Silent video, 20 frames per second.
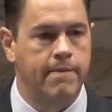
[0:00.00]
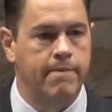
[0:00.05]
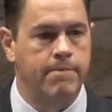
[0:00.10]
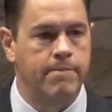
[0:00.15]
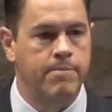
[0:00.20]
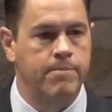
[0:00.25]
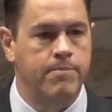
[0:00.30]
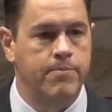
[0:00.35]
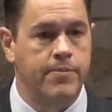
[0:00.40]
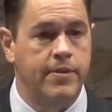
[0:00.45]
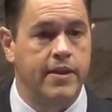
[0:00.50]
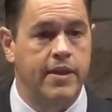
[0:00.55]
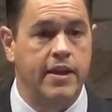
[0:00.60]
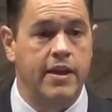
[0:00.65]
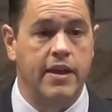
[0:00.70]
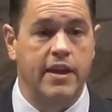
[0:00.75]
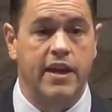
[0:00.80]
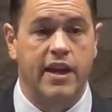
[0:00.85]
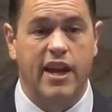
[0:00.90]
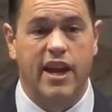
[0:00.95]
Here's the
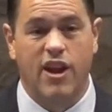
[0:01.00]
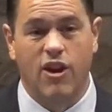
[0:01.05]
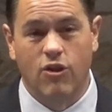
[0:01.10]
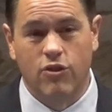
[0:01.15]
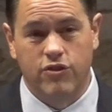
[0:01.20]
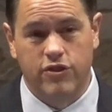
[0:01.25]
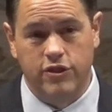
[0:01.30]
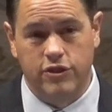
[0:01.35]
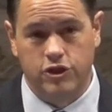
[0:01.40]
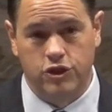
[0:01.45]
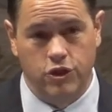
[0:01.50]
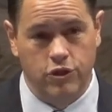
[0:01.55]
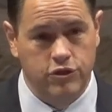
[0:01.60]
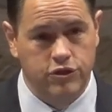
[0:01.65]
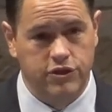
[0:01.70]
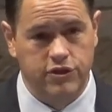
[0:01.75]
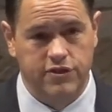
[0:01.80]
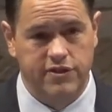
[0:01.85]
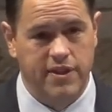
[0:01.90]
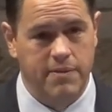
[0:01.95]
churches that my
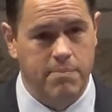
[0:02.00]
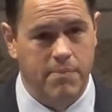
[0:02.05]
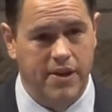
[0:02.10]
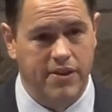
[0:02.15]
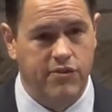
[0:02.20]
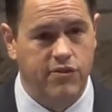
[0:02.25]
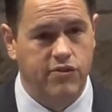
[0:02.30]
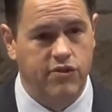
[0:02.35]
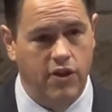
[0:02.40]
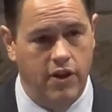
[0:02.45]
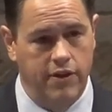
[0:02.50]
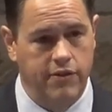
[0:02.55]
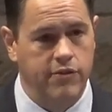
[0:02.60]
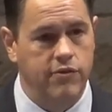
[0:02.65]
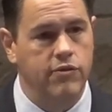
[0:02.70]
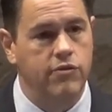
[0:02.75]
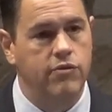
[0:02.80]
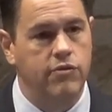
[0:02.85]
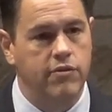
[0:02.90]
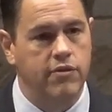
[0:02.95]
sons
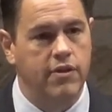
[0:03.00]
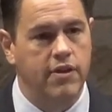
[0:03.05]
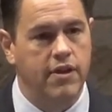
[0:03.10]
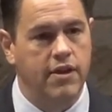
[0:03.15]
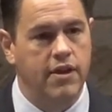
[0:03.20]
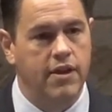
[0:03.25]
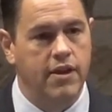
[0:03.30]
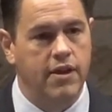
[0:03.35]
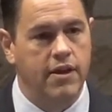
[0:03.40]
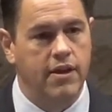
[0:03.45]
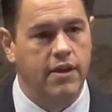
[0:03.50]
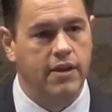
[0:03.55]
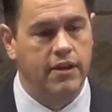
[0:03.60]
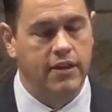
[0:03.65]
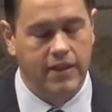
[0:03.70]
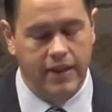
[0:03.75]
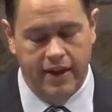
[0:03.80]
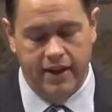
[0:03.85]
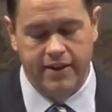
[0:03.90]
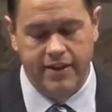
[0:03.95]
laid down their
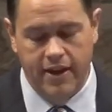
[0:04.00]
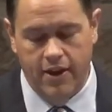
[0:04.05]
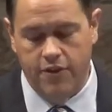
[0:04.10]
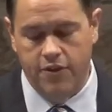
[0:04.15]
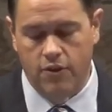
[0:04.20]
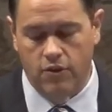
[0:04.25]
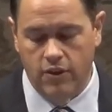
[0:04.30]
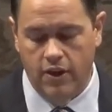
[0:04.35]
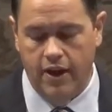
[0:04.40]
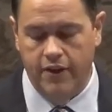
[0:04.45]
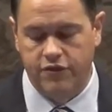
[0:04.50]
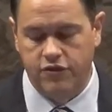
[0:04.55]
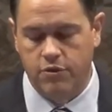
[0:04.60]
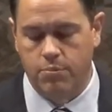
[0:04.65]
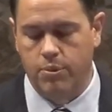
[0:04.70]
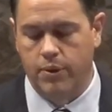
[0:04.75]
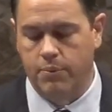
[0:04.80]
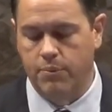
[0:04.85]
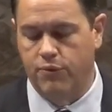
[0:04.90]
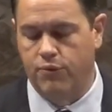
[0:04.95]
life to bring before you.
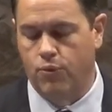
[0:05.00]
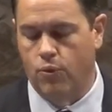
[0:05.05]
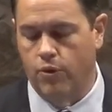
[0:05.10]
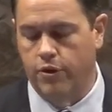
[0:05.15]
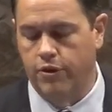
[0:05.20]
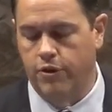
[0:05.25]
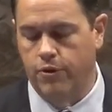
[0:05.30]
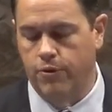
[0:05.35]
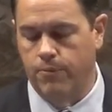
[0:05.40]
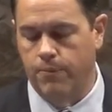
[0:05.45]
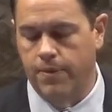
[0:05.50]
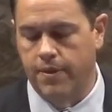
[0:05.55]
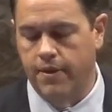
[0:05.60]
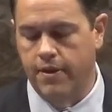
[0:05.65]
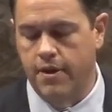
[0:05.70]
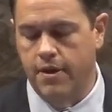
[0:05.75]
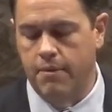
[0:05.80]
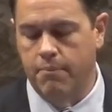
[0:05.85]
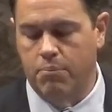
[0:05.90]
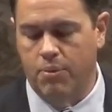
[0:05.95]
Brad gave his
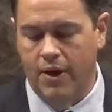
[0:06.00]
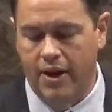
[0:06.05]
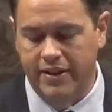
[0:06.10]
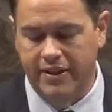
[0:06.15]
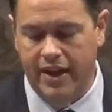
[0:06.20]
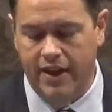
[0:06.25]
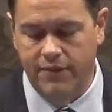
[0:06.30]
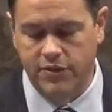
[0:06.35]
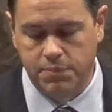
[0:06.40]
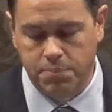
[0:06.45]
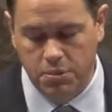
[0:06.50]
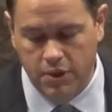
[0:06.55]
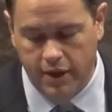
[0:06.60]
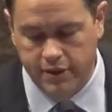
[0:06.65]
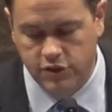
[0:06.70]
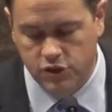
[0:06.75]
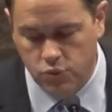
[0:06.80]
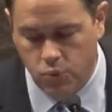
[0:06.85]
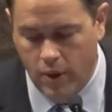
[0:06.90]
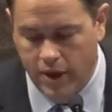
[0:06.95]
blood, sweat, and
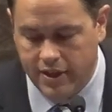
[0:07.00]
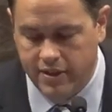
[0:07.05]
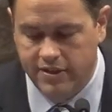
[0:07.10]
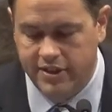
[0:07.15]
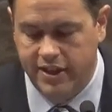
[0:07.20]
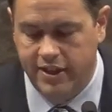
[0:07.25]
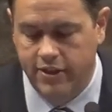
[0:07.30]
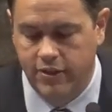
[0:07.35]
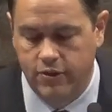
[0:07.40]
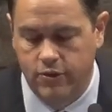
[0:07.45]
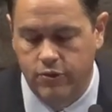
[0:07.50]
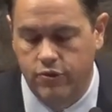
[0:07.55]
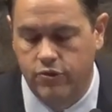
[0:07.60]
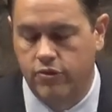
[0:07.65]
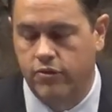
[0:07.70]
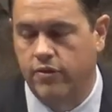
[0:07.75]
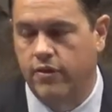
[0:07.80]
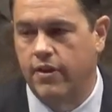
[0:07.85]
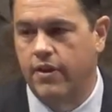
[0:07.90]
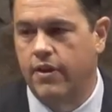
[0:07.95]
tears,
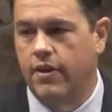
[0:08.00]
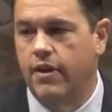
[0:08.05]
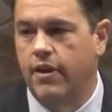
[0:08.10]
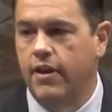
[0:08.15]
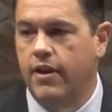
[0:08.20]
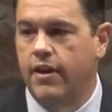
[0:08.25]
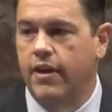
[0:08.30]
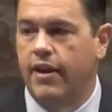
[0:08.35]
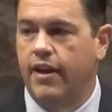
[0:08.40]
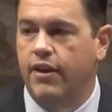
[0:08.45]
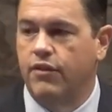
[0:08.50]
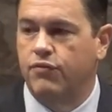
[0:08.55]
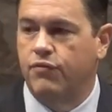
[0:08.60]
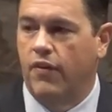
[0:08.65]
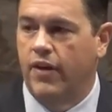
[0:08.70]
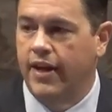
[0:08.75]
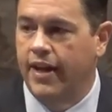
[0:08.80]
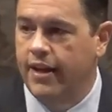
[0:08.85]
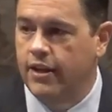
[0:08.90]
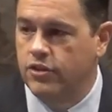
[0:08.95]
his financial and
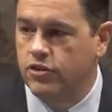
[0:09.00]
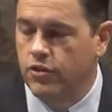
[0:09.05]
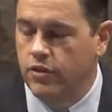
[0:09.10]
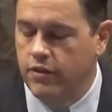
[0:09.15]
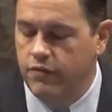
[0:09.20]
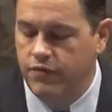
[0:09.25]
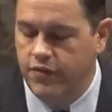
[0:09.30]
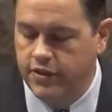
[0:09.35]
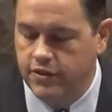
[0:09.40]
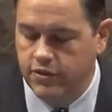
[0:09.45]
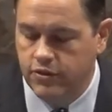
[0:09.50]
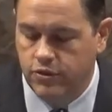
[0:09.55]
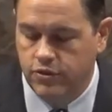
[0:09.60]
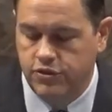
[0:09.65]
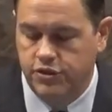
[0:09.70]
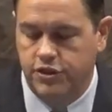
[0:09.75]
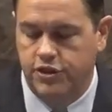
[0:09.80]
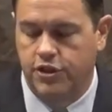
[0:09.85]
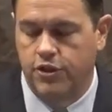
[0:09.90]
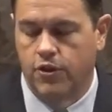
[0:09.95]
physical security,
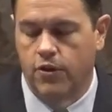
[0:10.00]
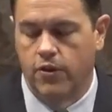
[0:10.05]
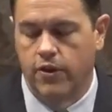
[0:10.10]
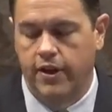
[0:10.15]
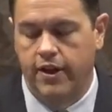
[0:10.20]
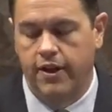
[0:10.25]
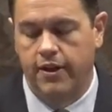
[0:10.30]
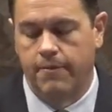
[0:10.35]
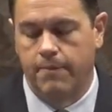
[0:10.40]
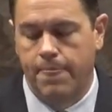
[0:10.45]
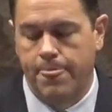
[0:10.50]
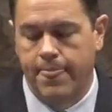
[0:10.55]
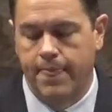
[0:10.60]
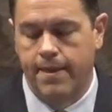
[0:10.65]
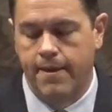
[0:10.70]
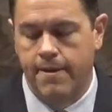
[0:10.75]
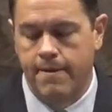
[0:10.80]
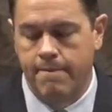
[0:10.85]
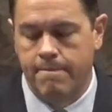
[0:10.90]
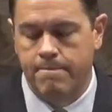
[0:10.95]
his
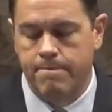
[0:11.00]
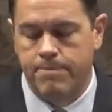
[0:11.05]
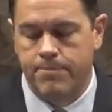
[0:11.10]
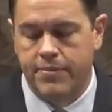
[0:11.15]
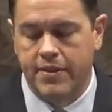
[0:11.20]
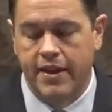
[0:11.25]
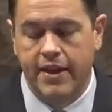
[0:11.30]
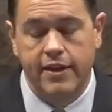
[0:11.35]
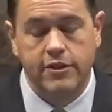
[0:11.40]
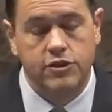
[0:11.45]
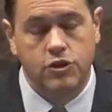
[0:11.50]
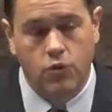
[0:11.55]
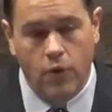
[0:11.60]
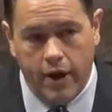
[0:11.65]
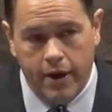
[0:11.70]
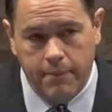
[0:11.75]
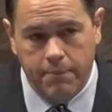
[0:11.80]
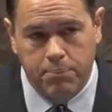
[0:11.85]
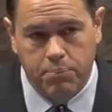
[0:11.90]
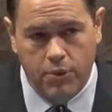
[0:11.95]
great privilege
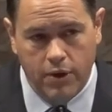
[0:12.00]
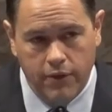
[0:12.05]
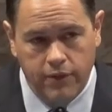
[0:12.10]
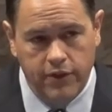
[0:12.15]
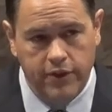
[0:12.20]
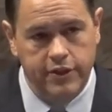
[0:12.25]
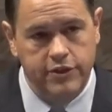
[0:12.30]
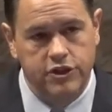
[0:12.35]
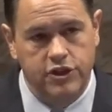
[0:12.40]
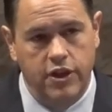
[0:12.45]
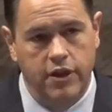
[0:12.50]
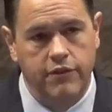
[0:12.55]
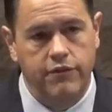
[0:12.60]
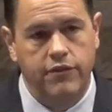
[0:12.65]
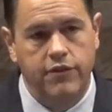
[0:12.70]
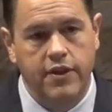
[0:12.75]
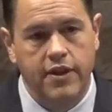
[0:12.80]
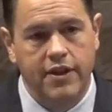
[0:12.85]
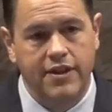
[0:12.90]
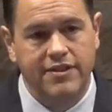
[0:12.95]
of seeing his
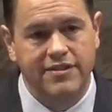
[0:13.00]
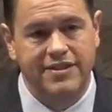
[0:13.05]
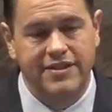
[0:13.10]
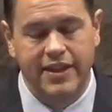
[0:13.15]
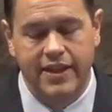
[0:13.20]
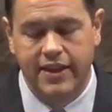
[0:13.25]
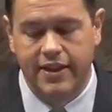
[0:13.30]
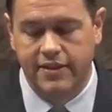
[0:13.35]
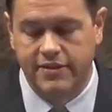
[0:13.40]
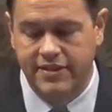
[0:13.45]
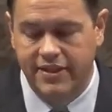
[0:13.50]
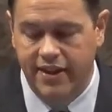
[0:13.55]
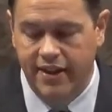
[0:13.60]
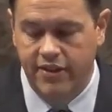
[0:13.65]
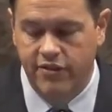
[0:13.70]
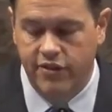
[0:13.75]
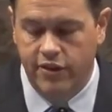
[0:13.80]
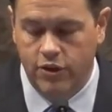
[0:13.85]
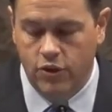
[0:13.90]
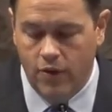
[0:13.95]
kids and grandkids
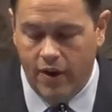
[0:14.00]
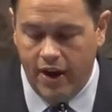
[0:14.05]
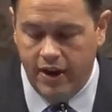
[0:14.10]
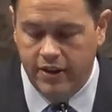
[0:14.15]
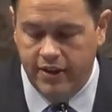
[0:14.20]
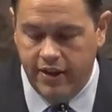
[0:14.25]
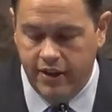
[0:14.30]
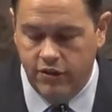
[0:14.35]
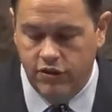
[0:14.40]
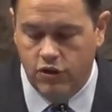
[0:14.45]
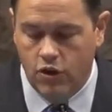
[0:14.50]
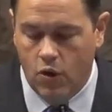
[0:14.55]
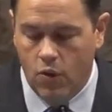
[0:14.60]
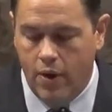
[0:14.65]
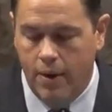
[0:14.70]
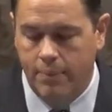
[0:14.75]
grow up to this end.